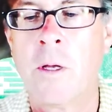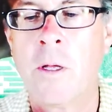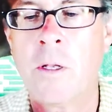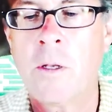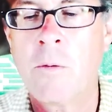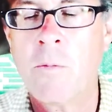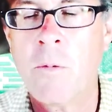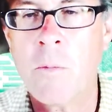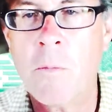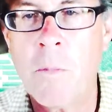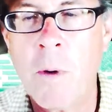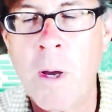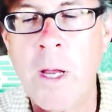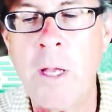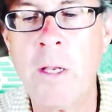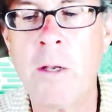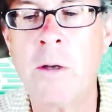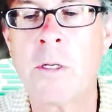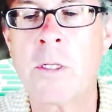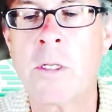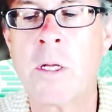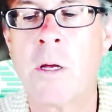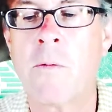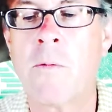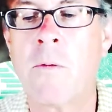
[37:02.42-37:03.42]
And
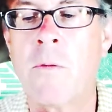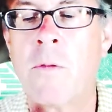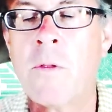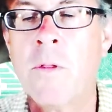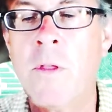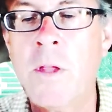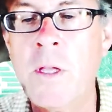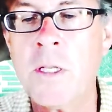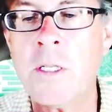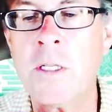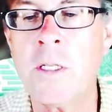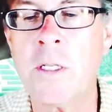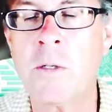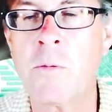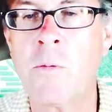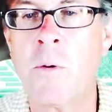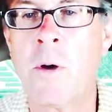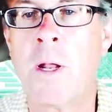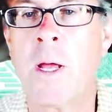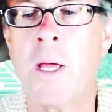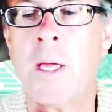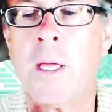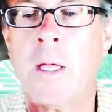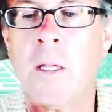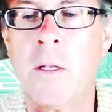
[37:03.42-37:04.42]
remind yourself, this is
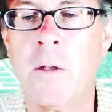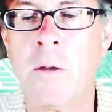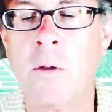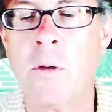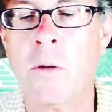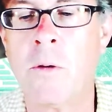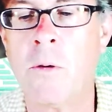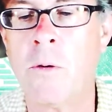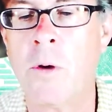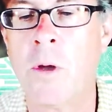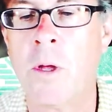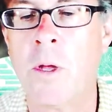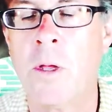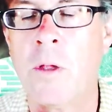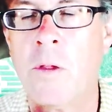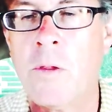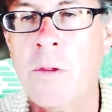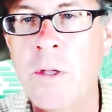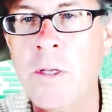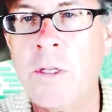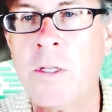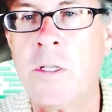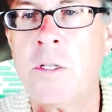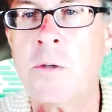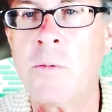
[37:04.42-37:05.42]
what I can do.
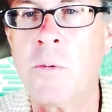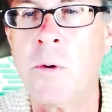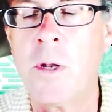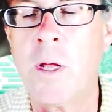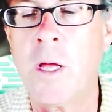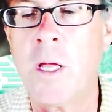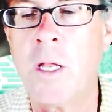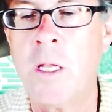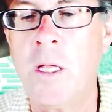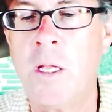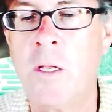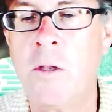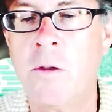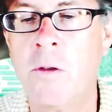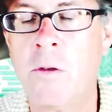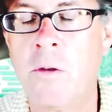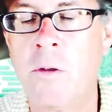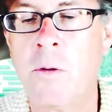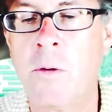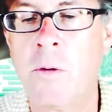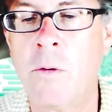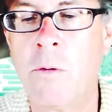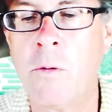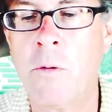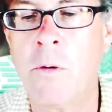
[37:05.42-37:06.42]
This is what I need to
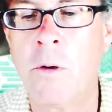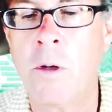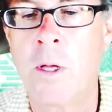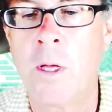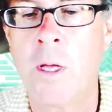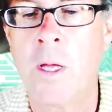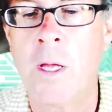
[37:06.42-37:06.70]
do.